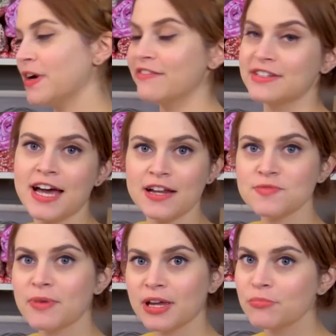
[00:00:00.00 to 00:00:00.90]
So I've
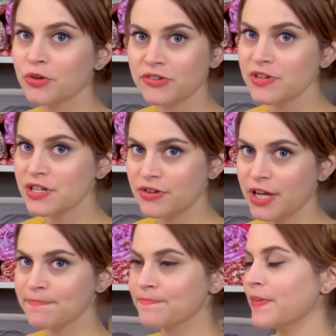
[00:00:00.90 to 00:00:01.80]
attached my embroidery
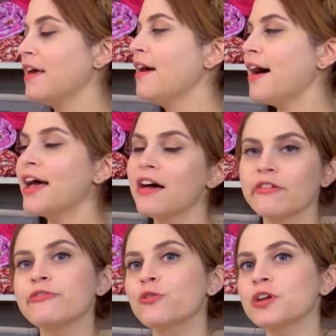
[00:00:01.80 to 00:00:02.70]
unit. I
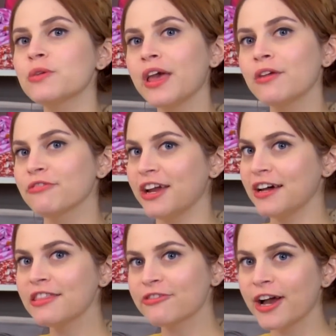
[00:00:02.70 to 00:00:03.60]
have a 40 weight
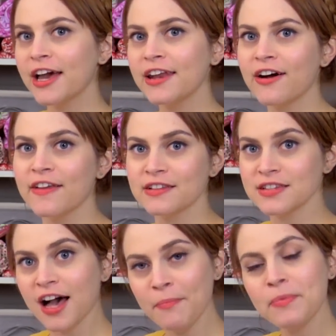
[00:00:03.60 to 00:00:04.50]
rayon thread on the
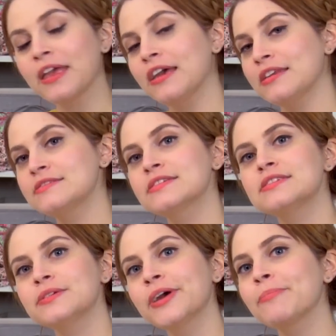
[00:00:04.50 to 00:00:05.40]
top and a
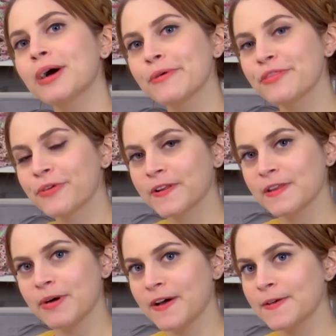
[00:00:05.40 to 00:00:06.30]
60 weight bobbin thread
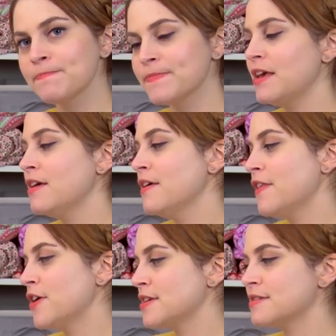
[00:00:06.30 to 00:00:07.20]
on the bottom.
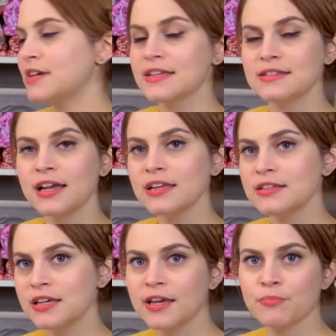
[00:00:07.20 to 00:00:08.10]
There's a size
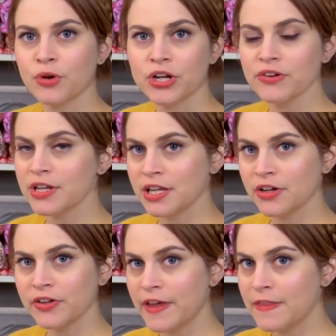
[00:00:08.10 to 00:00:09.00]
90 embroidery
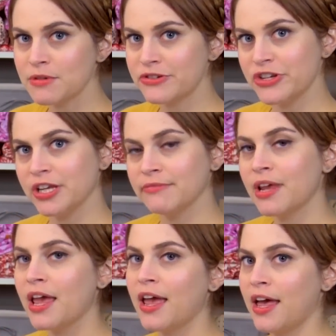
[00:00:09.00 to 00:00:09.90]
needle in the
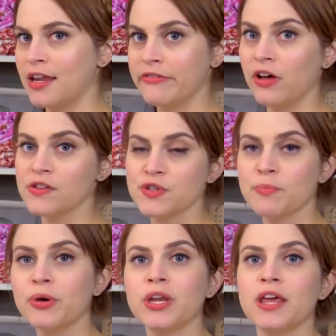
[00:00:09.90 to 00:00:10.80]
machine and I've
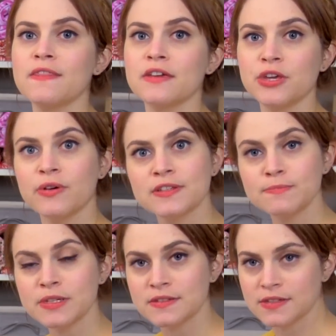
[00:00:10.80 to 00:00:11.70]
also put in the
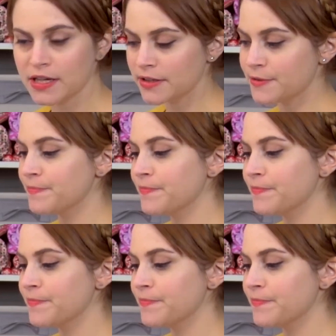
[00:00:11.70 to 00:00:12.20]
USB stick.